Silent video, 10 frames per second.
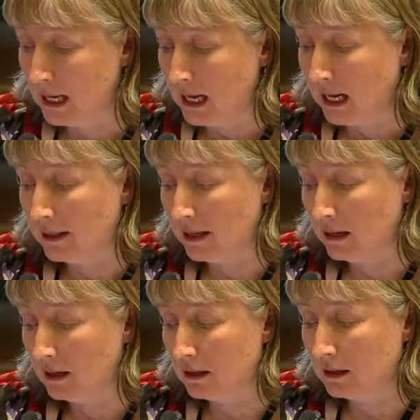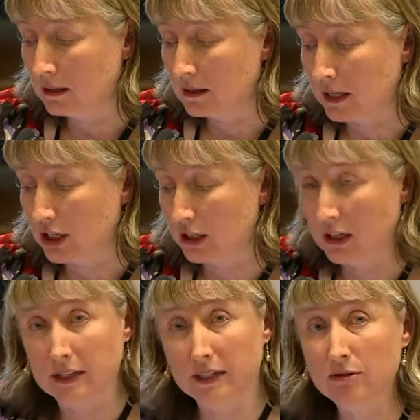And then the section that
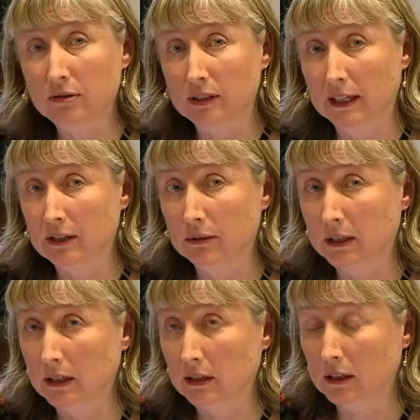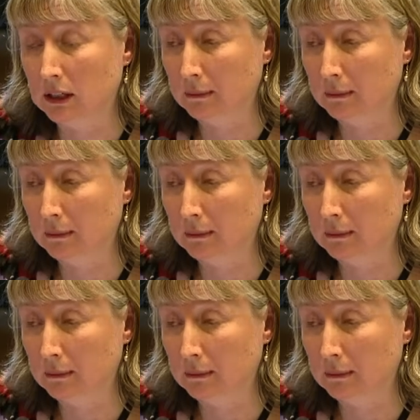I did drill down to in the